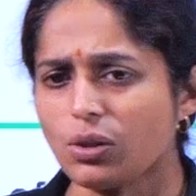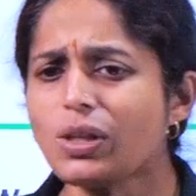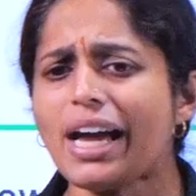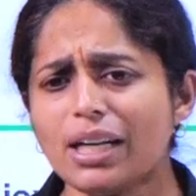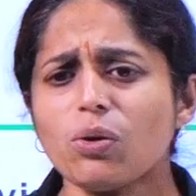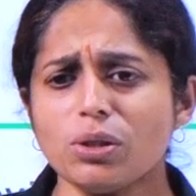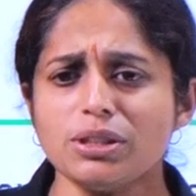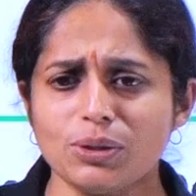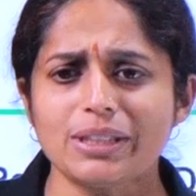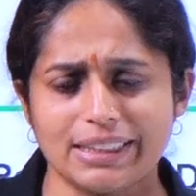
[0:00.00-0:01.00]
The higher courts
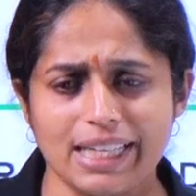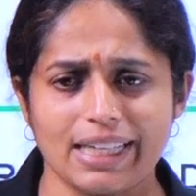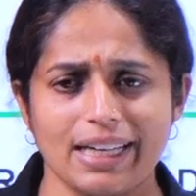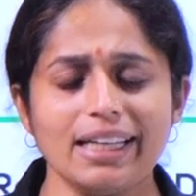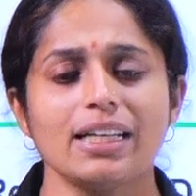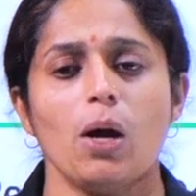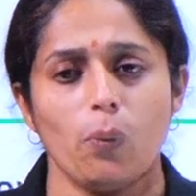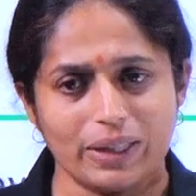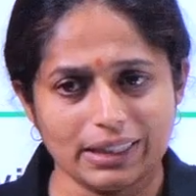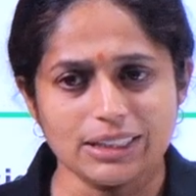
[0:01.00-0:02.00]
need to decide, right,
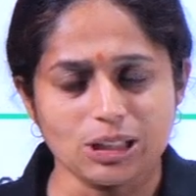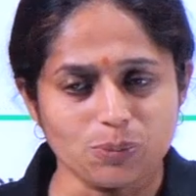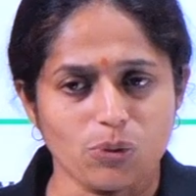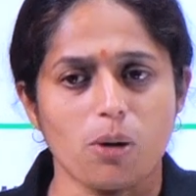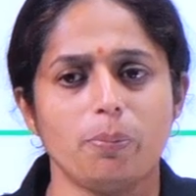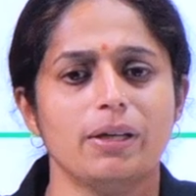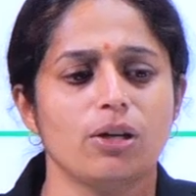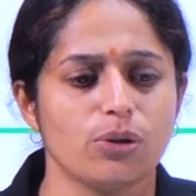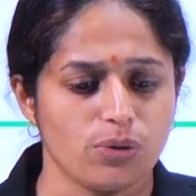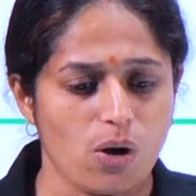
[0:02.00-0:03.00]
whether this is proper
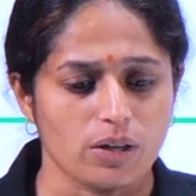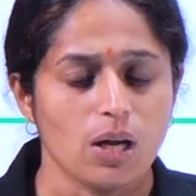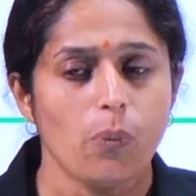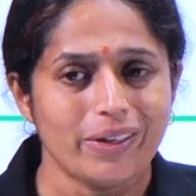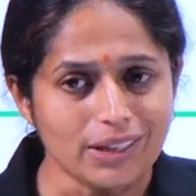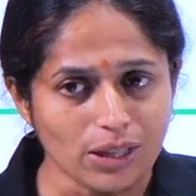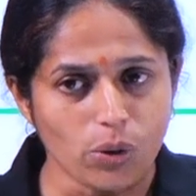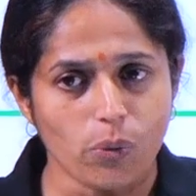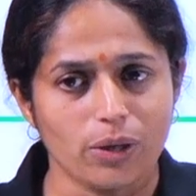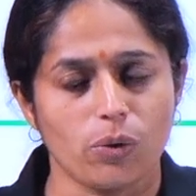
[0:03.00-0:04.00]
or not, whether the
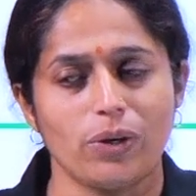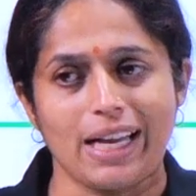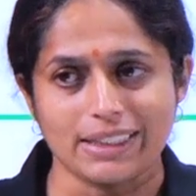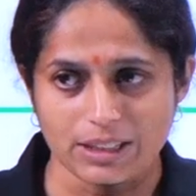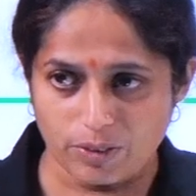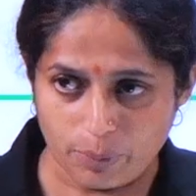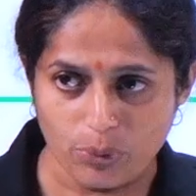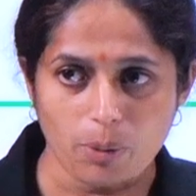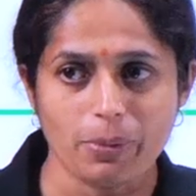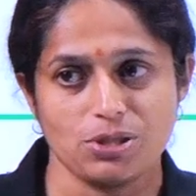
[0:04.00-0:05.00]
lower court has given a
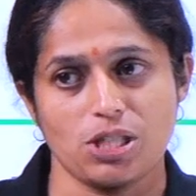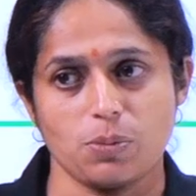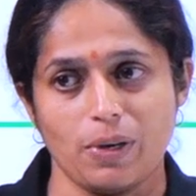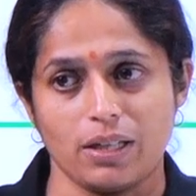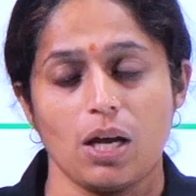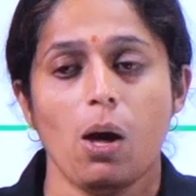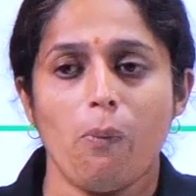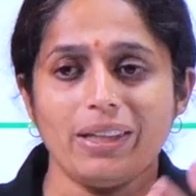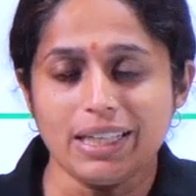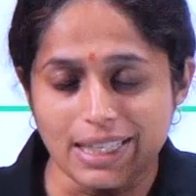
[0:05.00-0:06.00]
proper judgment,
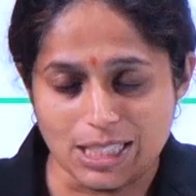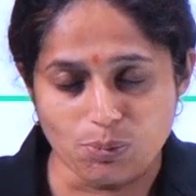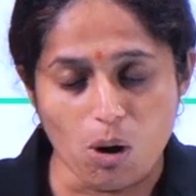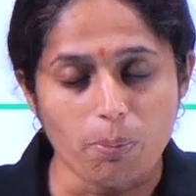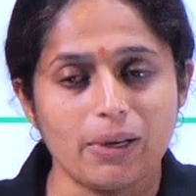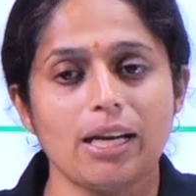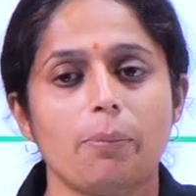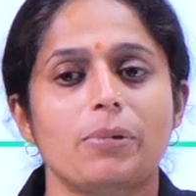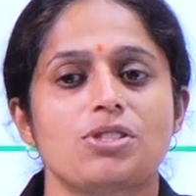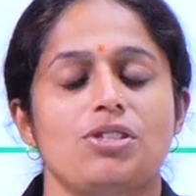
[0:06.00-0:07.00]
whether it has properly
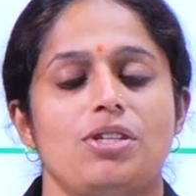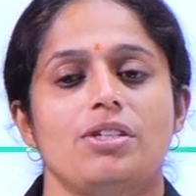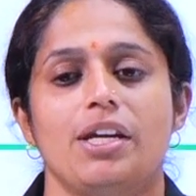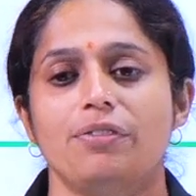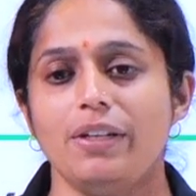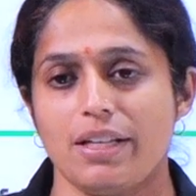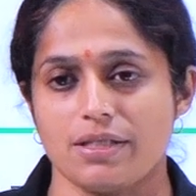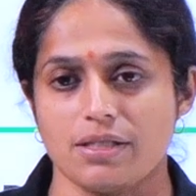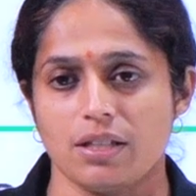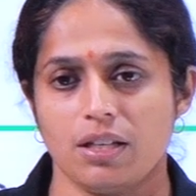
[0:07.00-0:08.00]
appreciated the
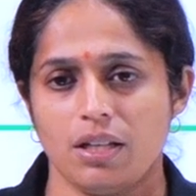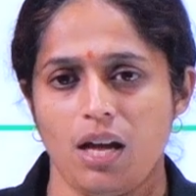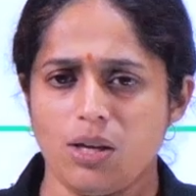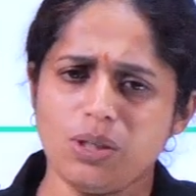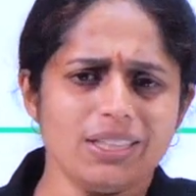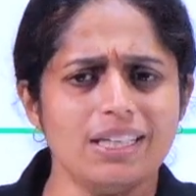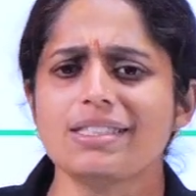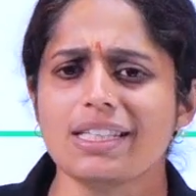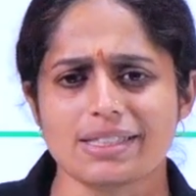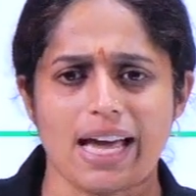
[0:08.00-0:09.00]
evidence. So, it sees